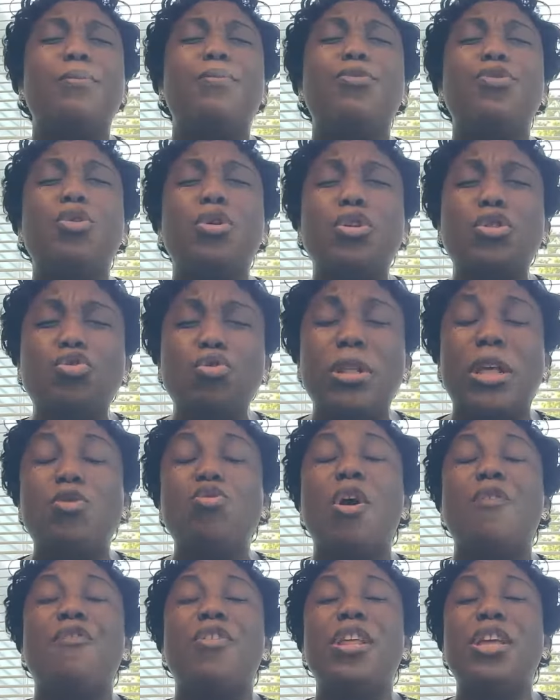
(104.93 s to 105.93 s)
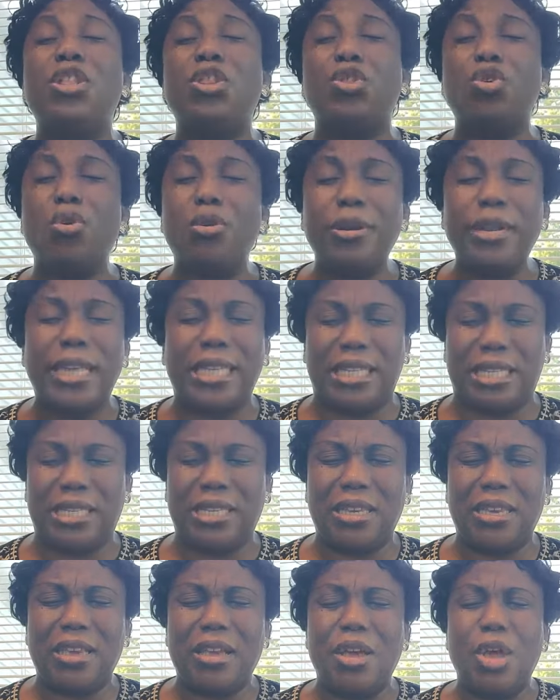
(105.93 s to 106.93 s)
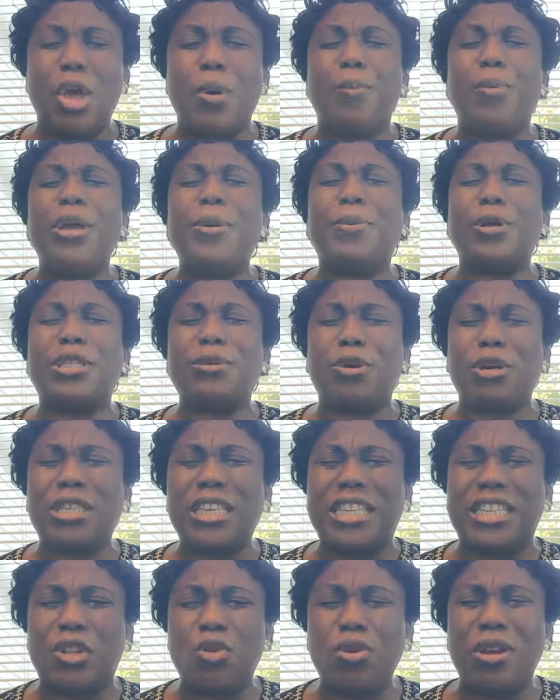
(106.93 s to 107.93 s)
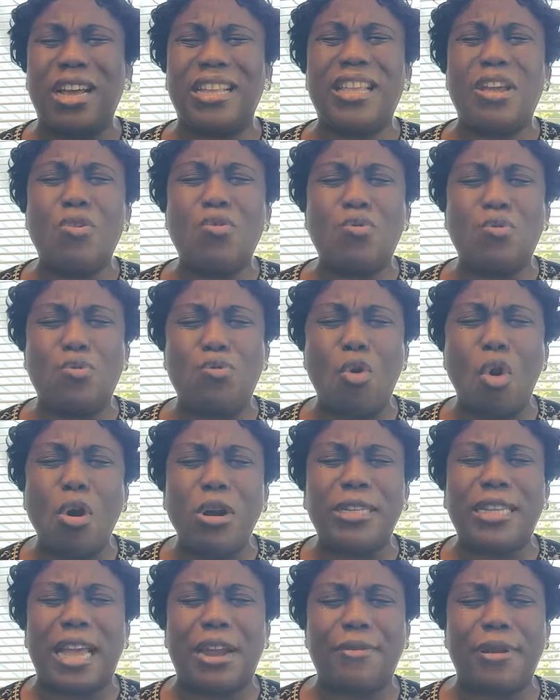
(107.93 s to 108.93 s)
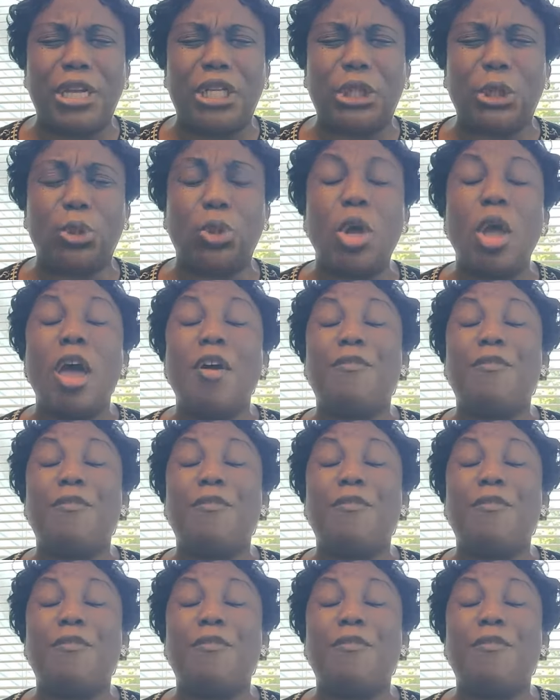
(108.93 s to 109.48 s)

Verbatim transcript: not knowing that you have already done it but because he's looking at the wrong direction.